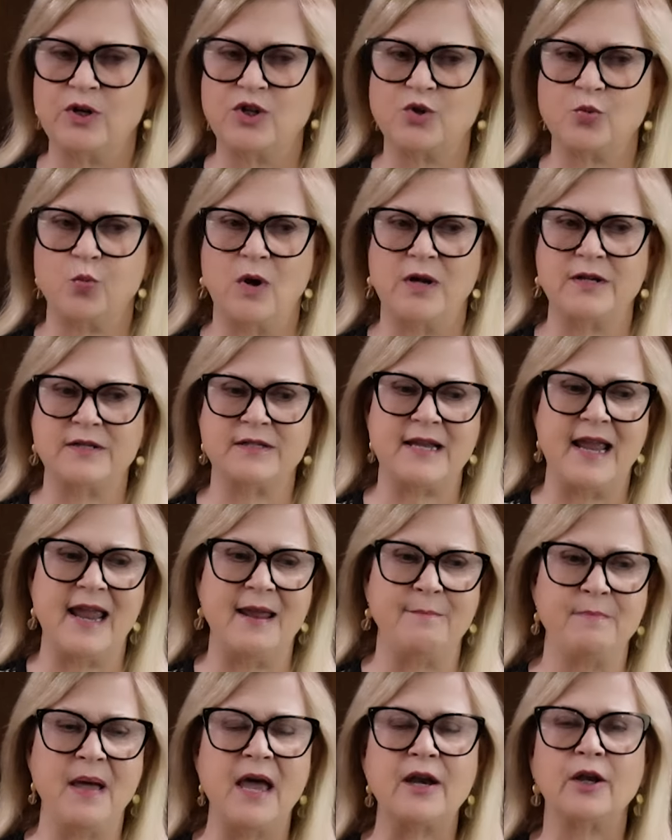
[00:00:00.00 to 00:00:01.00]
which was
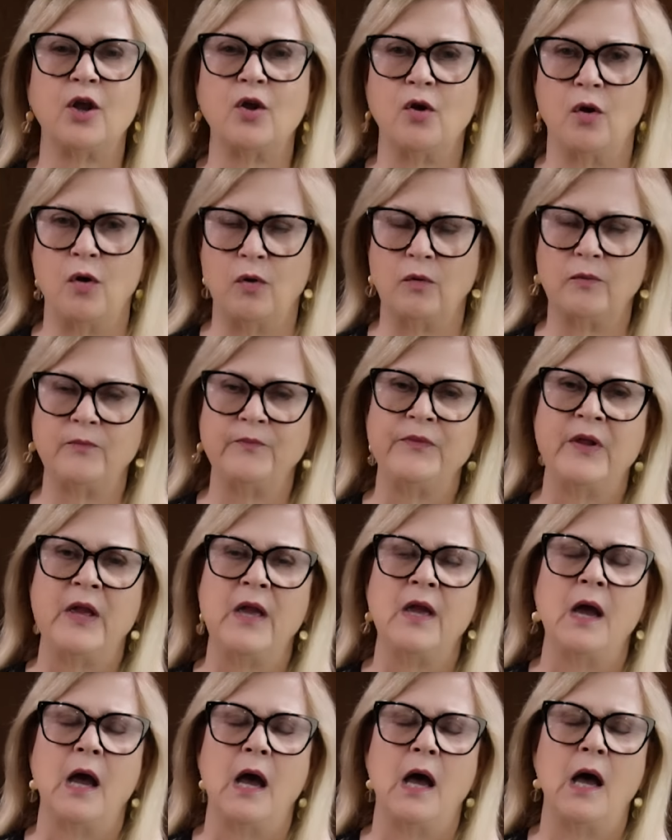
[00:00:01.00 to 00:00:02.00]
a medical
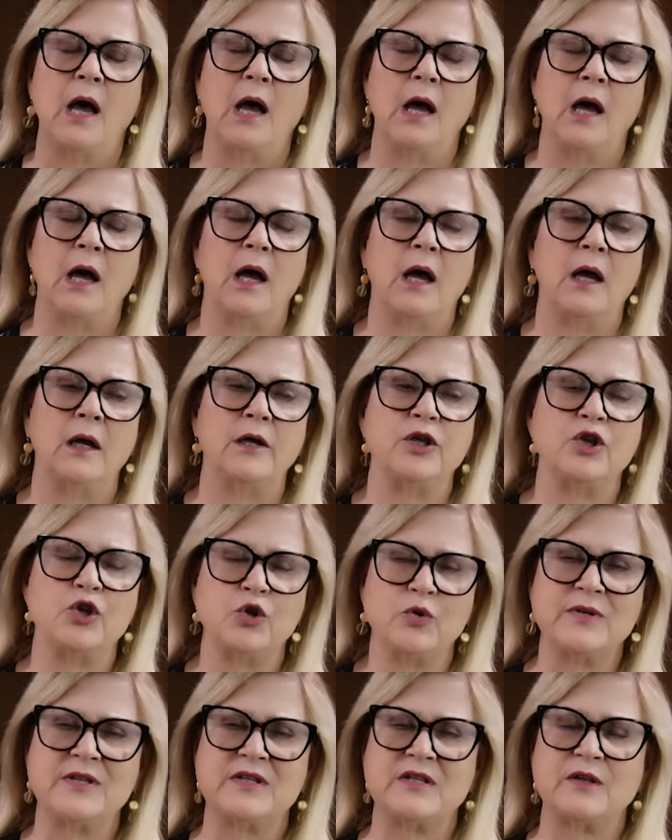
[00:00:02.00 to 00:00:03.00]

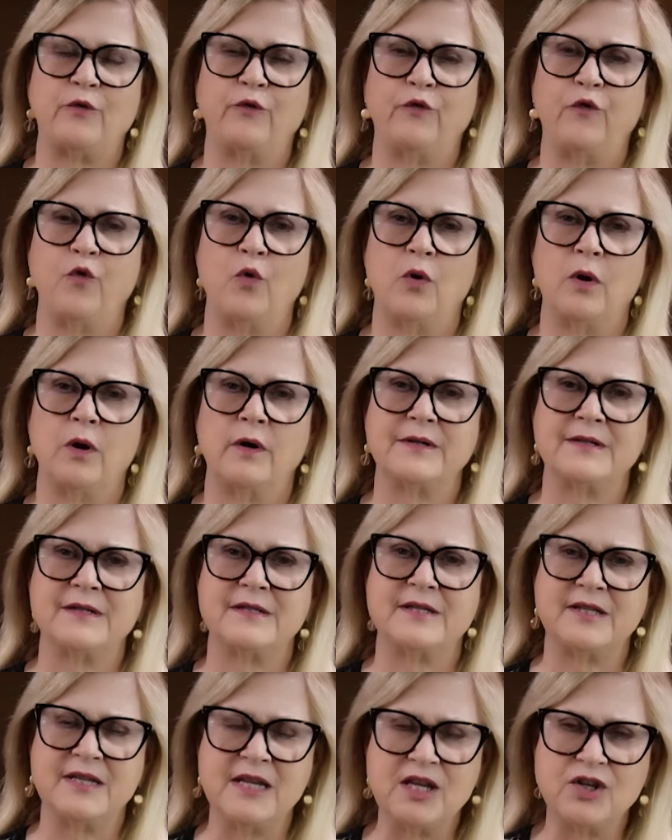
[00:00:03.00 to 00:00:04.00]
use for
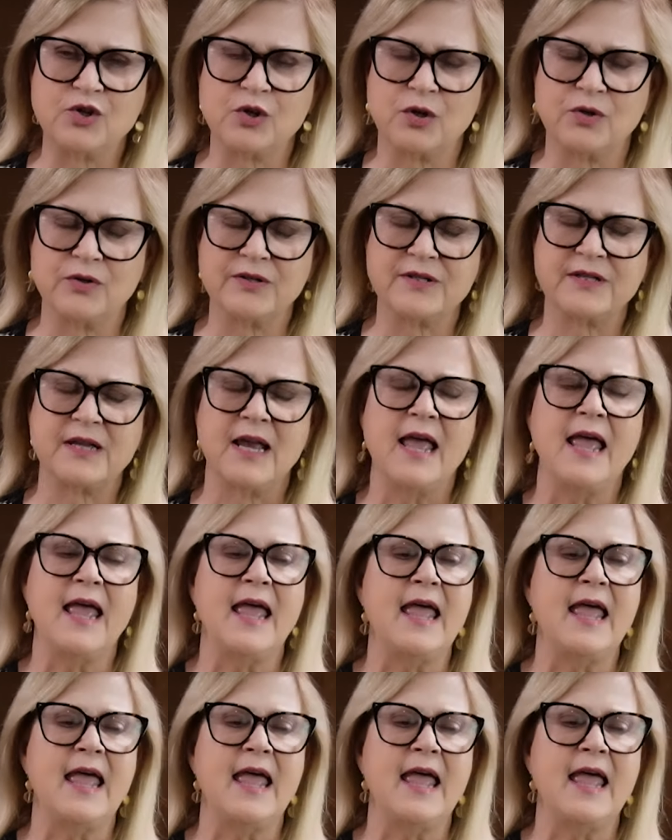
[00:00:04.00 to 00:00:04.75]
seizures.